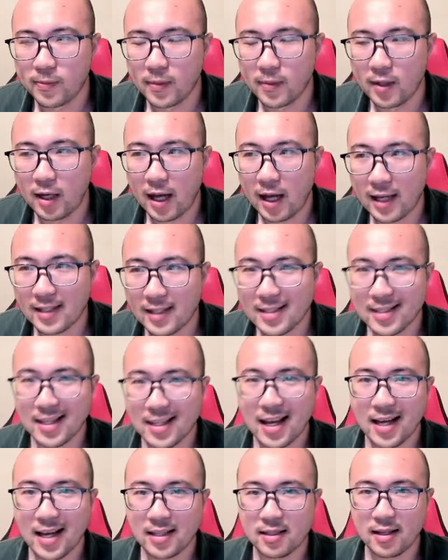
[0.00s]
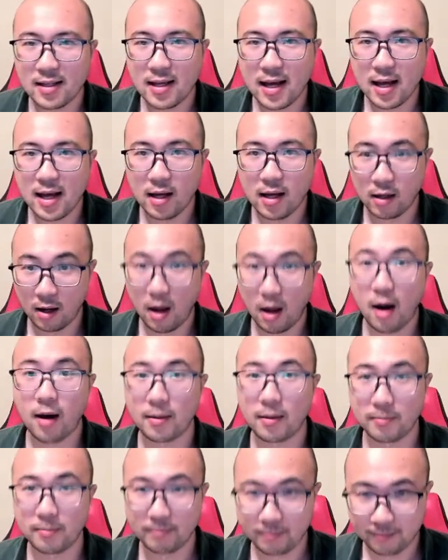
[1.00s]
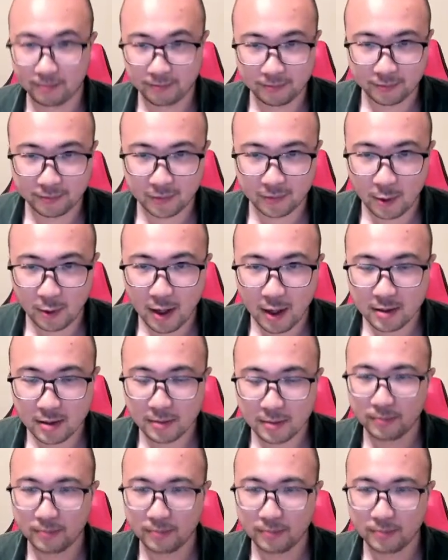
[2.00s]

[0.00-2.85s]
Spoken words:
like set an alarm, right?